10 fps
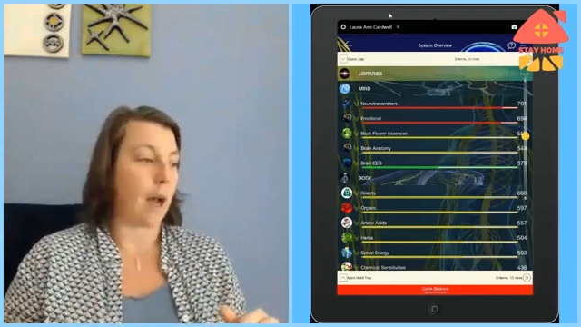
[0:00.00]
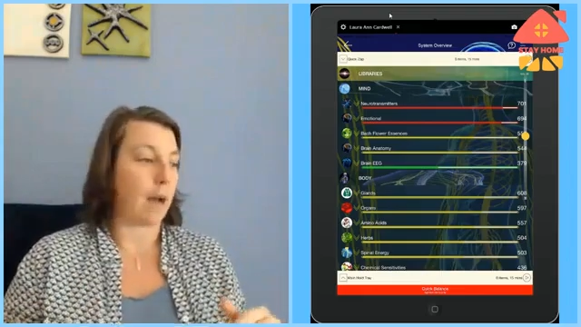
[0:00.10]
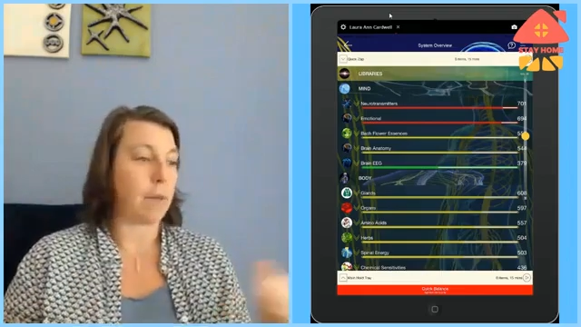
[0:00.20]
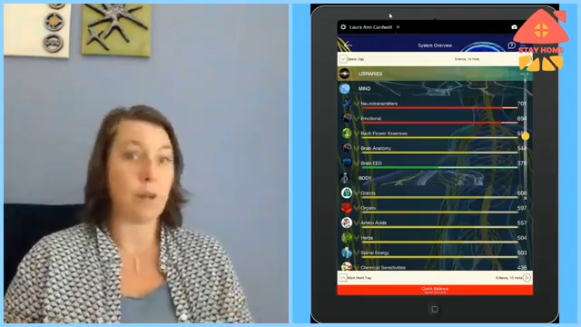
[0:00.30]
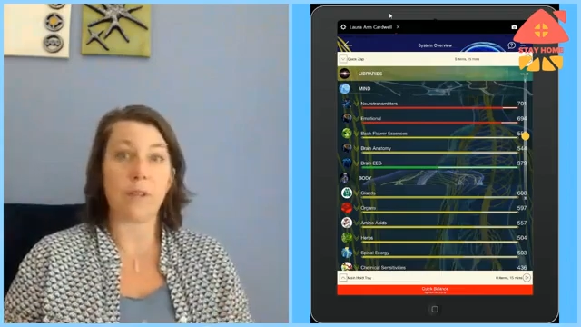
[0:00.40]

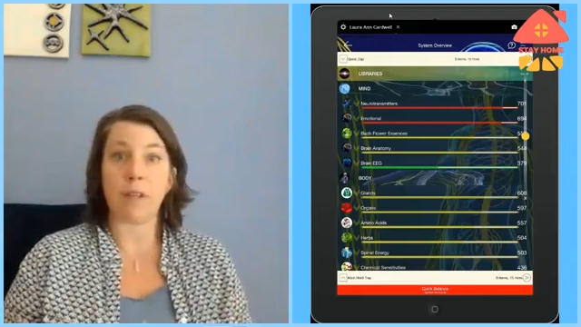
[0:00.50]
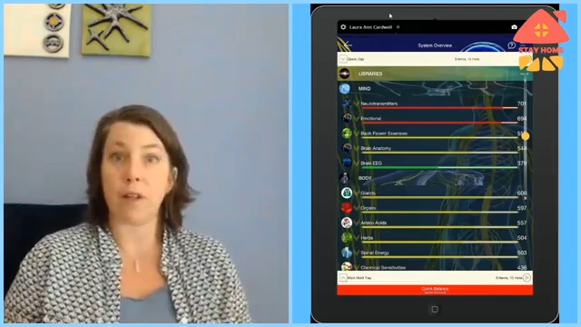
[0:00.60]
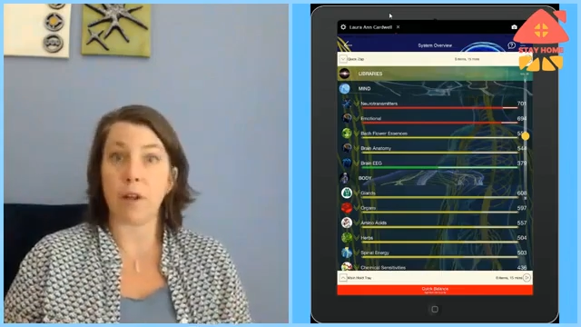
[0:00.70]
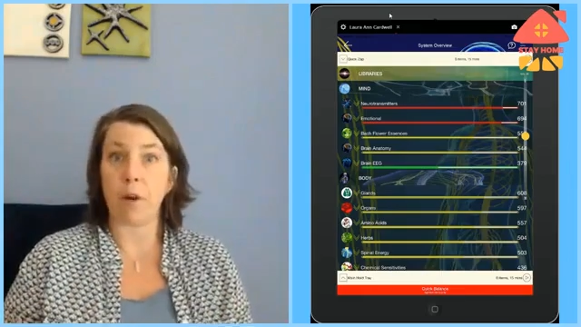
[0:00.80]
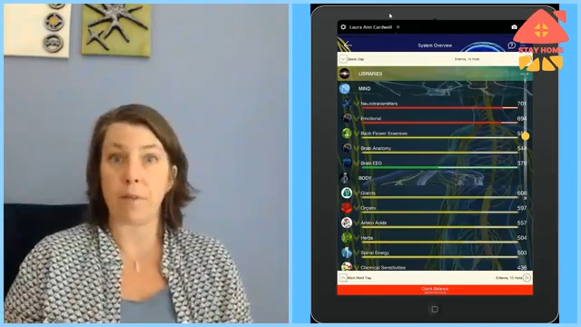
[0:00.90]
using the
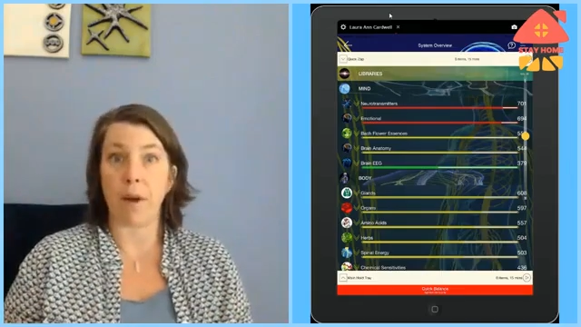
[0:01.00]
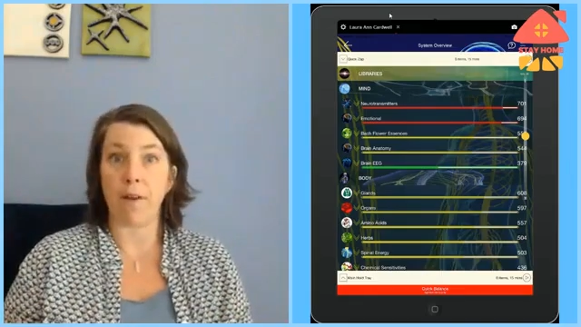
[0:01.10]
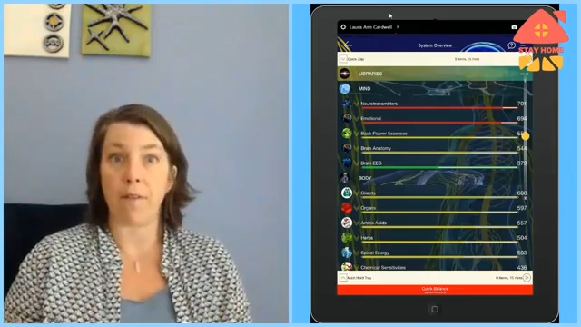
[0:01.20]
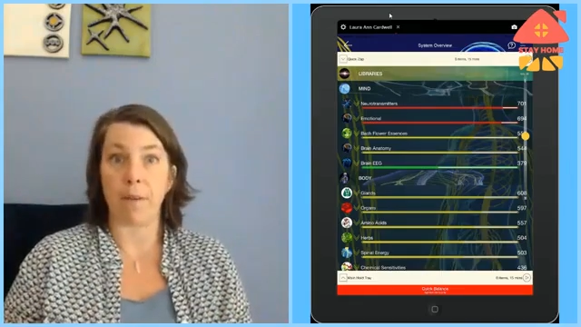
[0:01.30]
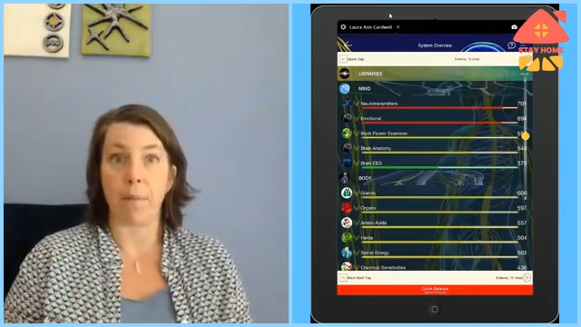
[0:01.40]
quantum
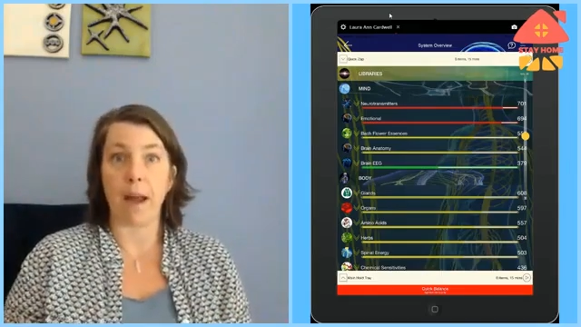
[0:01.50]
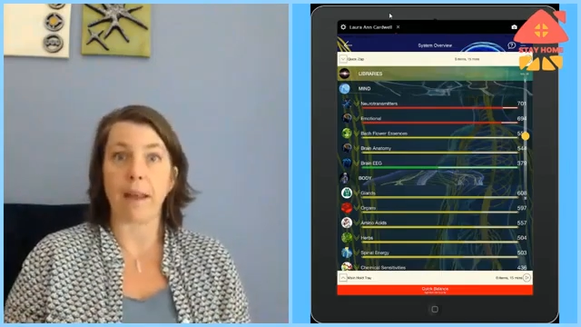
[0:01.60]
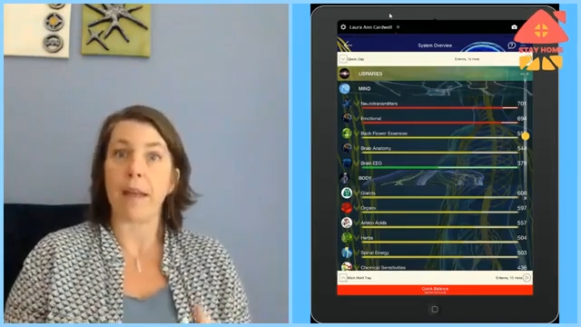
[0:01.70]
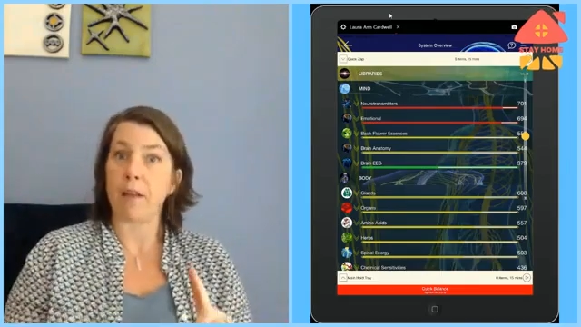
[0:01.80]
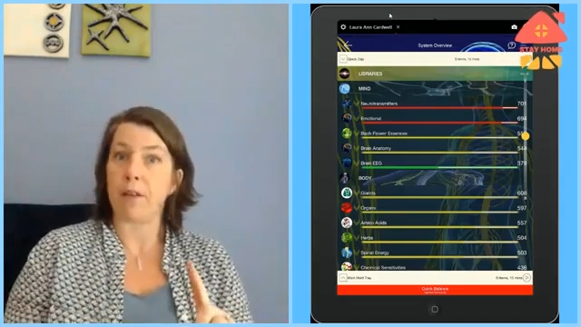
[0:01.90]

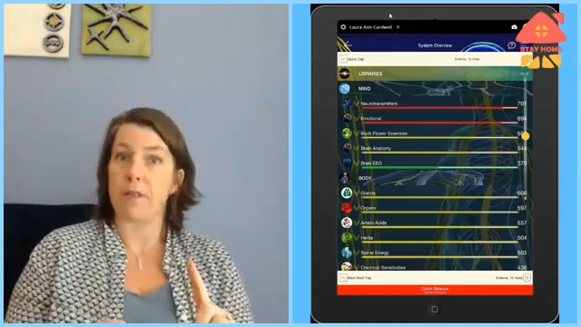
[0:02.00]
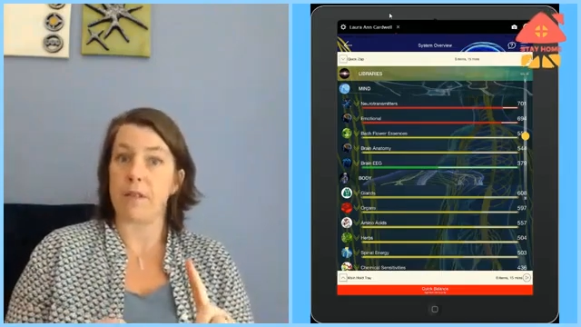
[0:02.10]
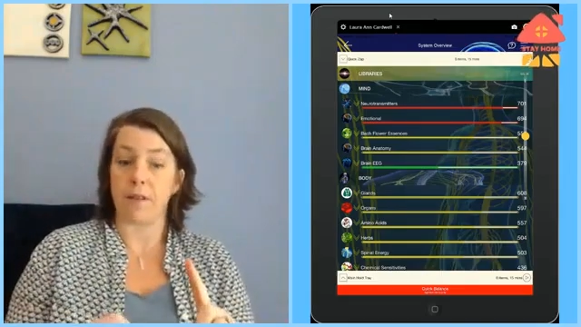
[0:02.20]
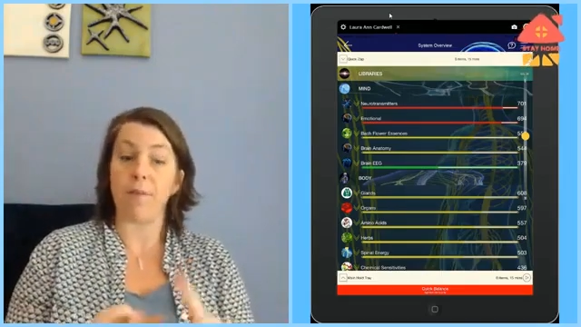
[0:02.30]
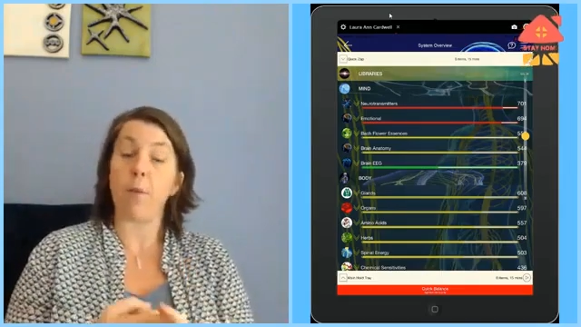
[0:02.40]
biofeedback. It
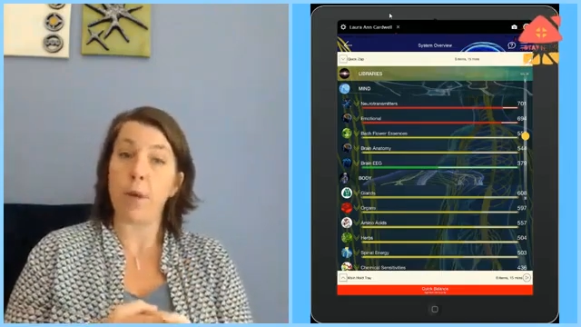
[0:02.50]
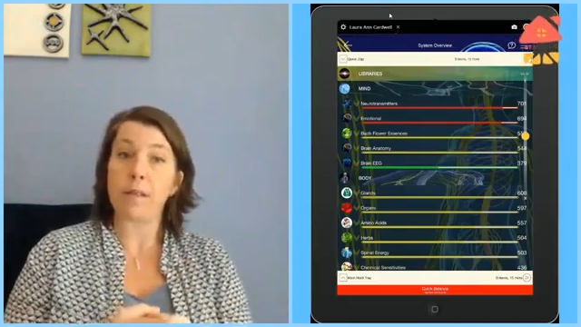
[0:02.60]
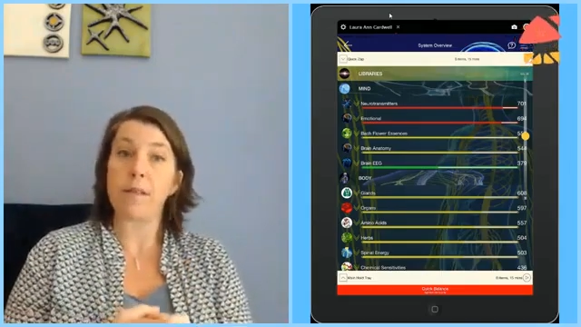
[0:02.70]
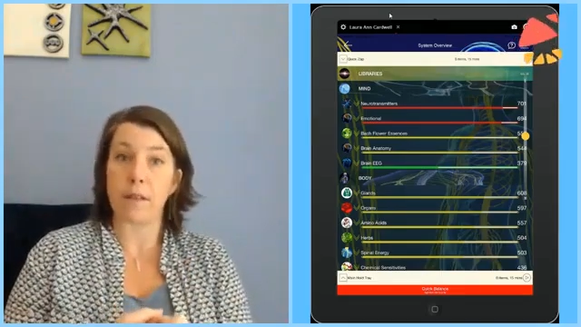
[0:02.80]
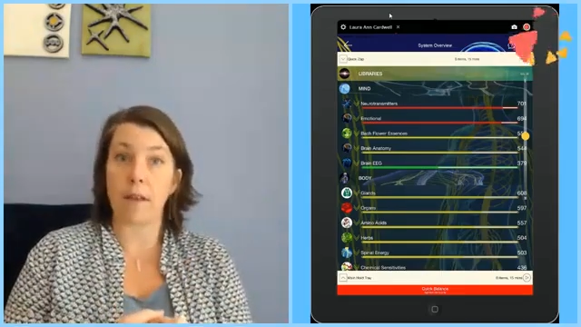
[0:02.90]
uses a
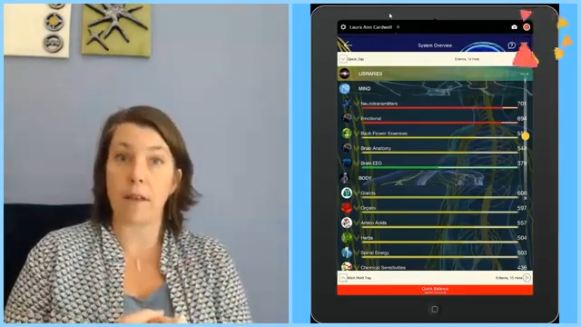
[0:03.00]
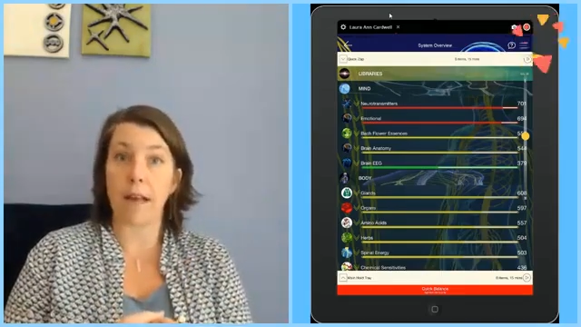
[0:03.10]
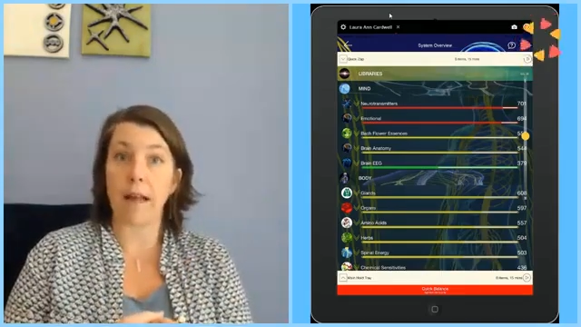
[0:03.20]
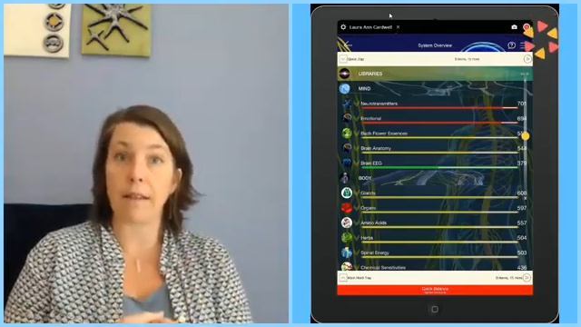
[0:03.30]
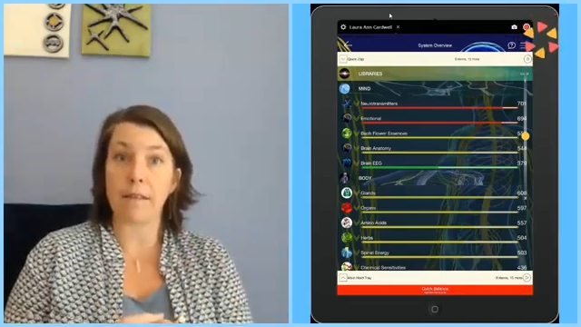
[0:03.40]
voice
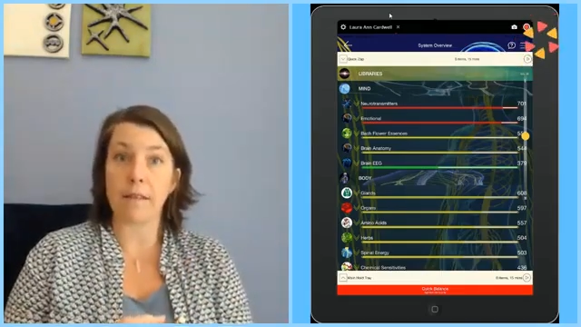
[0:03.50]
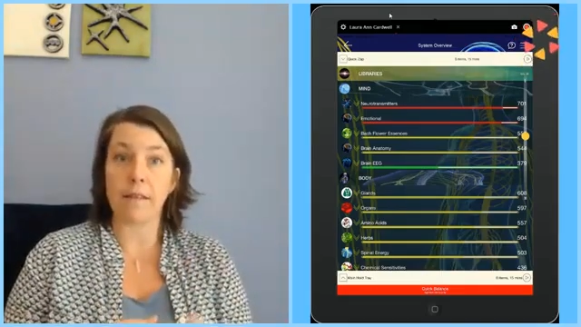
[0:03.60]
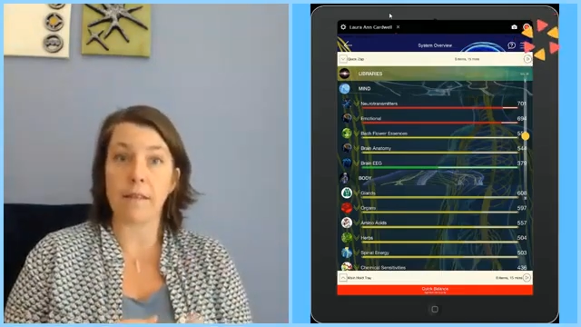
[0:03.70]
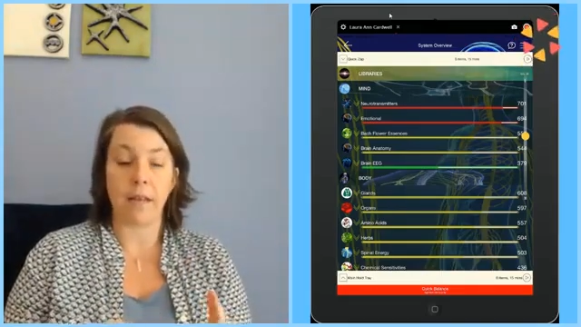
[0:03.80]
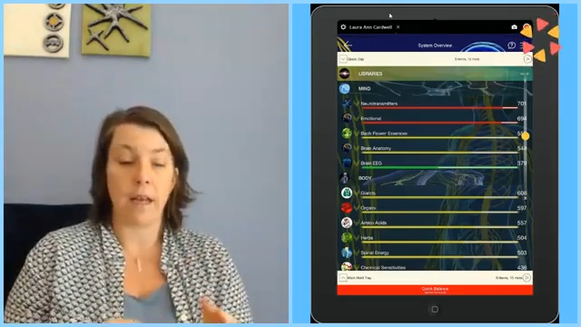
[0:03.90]

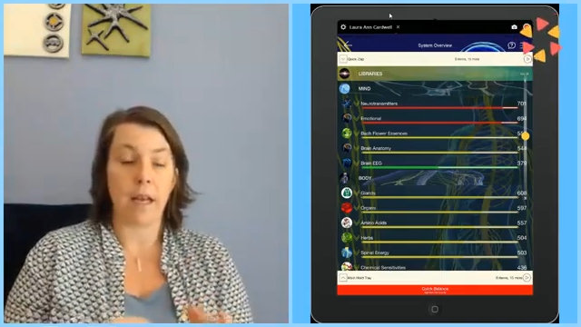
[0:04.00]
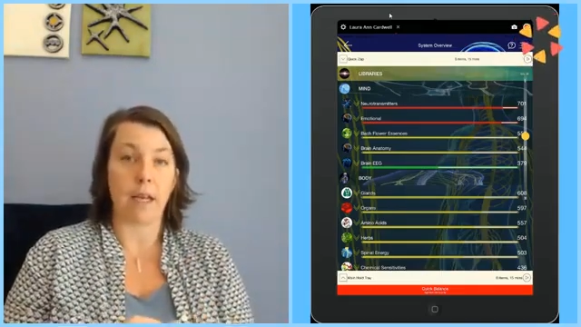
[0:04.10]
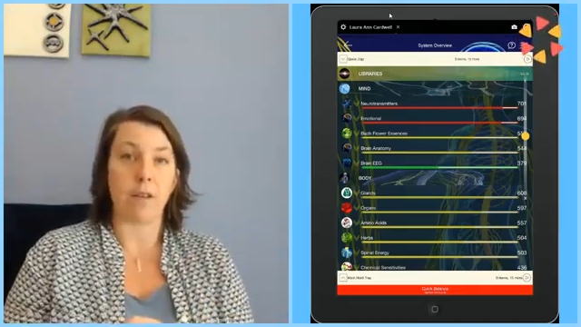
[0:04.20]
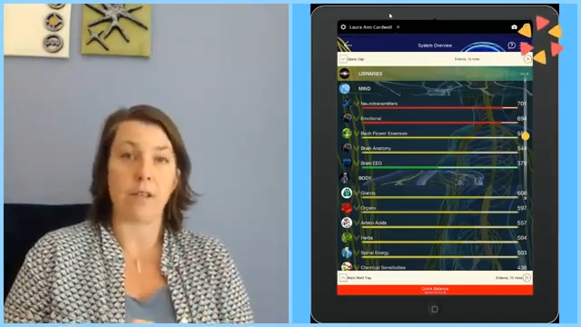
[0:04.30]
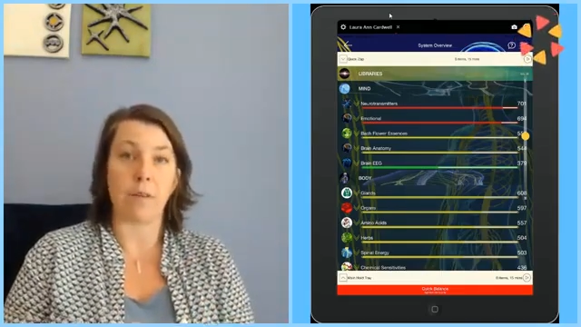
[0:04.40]
analysis, it uses a